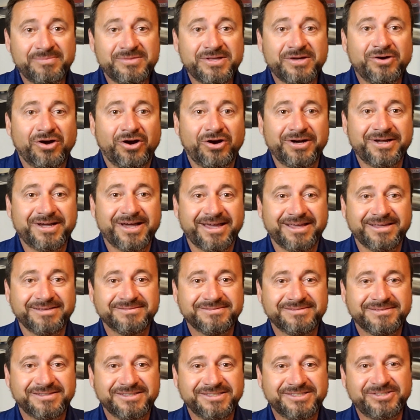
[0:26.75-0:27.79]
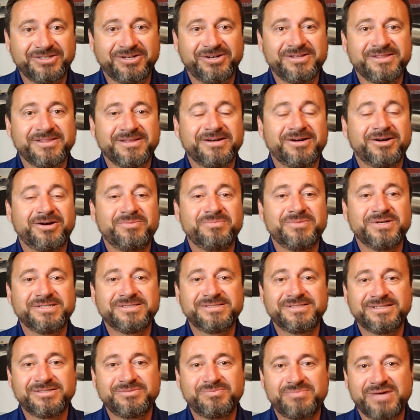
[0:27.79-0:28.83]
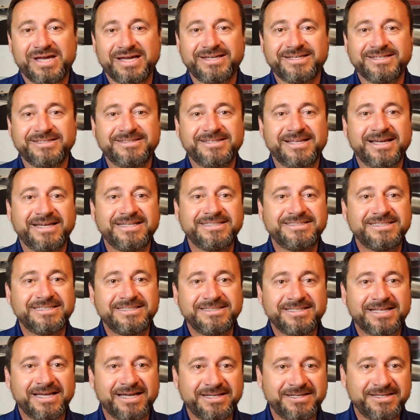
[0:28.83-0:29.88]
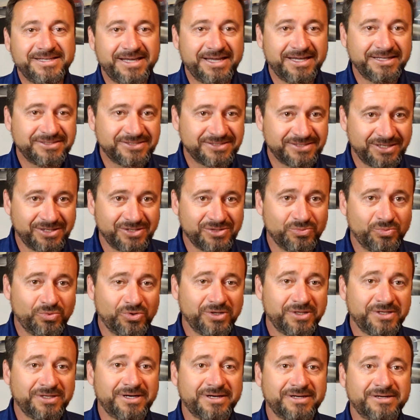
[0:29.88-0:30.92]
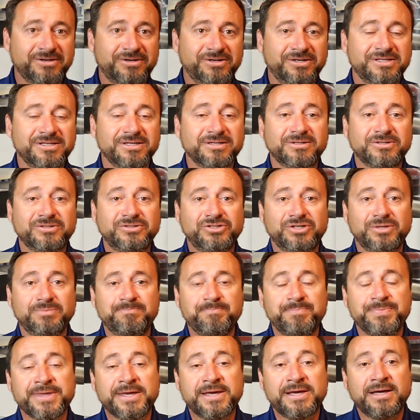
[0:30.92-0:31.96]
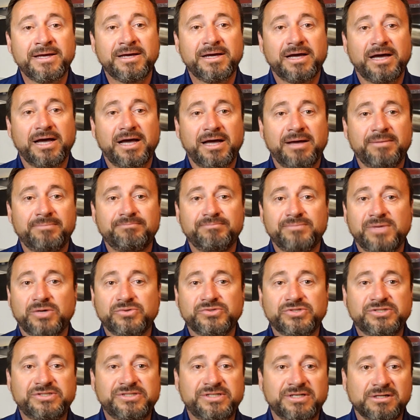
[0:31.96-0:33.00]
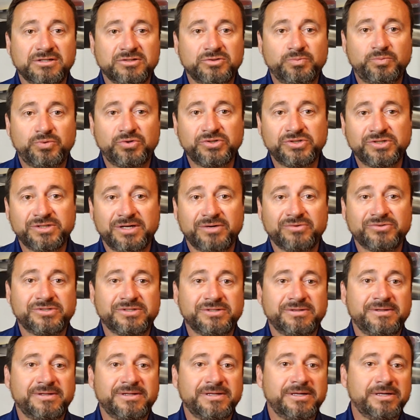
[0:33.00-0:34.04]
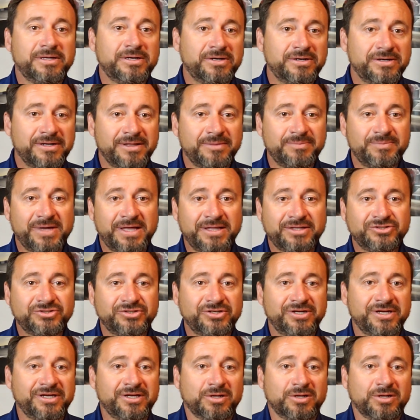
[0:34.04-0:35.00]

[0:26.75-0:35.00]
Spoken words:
I'm the car guy. Started in car business back in 1998, started working at a car dealership. I was a salesperson. I was an internet manager.